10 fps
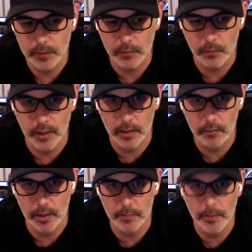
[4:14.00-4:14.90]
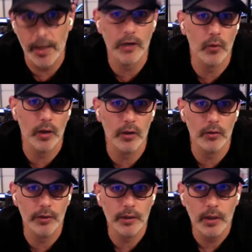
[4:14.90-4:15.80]
my
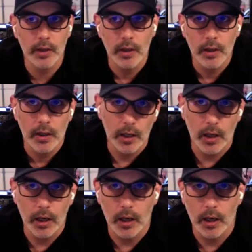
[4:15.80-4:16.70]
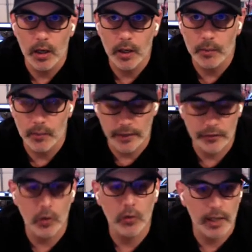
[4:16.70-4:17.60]
background in my
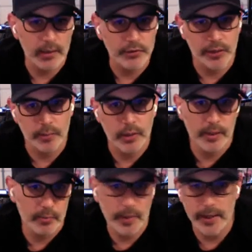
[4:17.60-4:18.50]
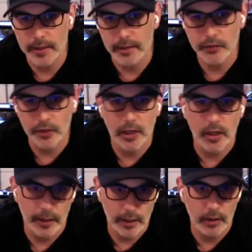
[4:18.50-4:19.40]
adult life was I played in bands and I
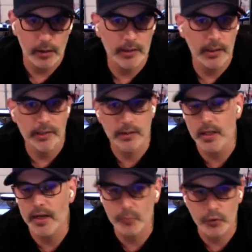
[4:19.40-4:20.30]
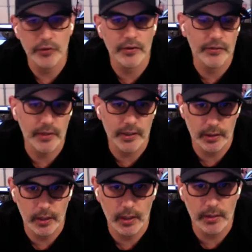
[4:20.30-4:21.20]
hung out in like the live music scene a
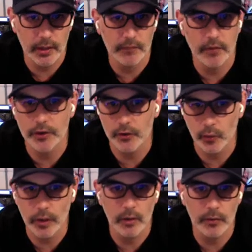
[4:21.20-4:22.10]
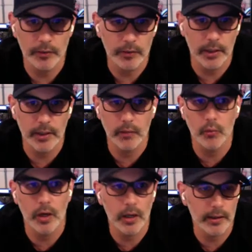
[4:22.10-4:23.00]
lot of underground like
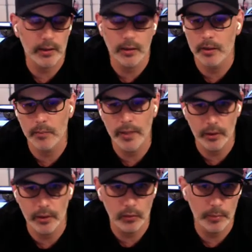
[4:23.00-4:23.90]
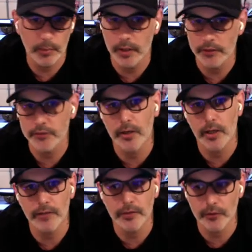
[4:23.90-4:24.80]
rock and metal and punk
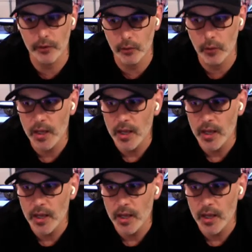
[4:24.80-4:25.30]
stuff. And so